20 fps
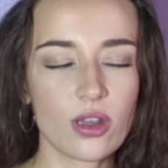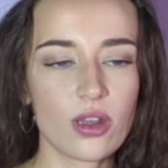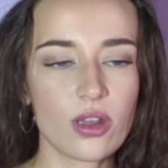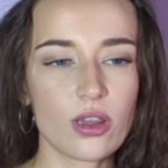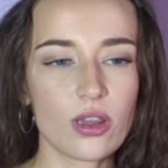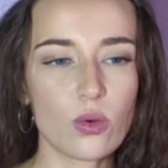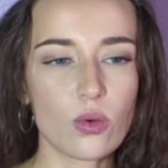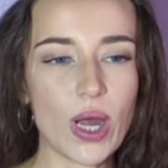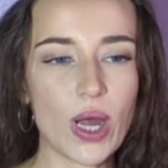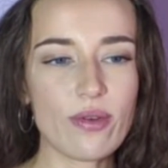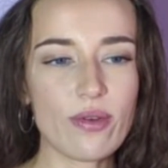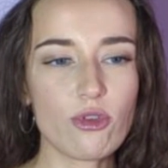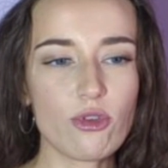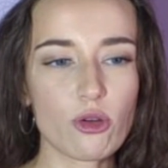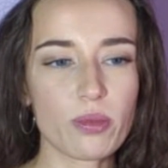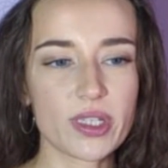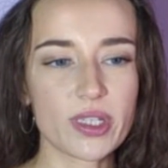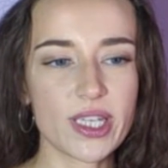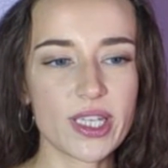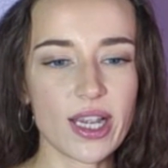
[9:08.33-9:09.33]
The white rook
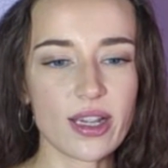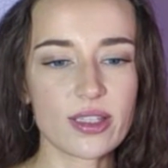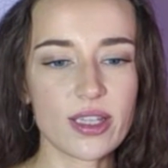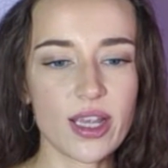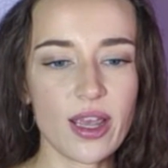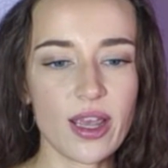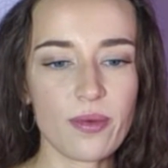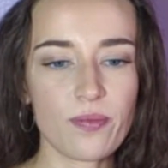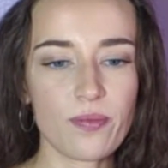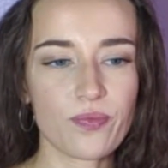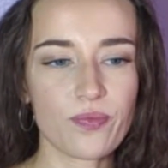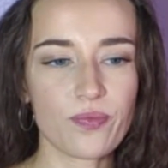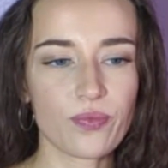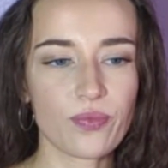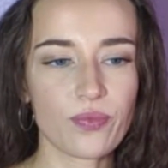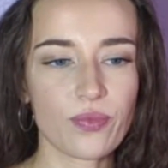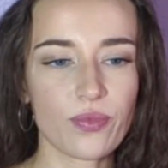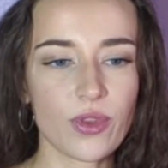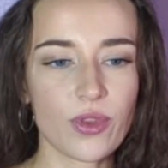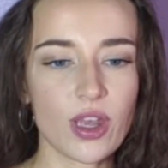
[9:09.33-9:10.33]
protects it.
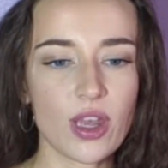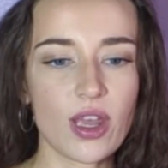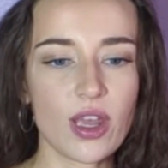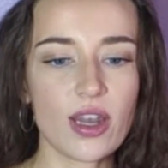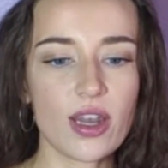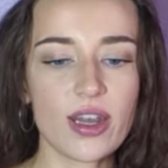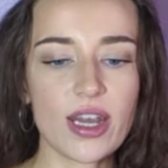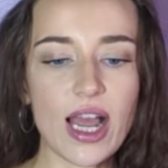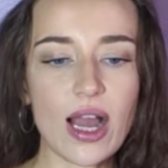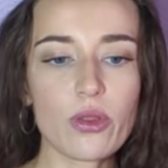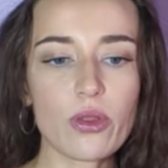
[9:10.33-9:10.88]
Now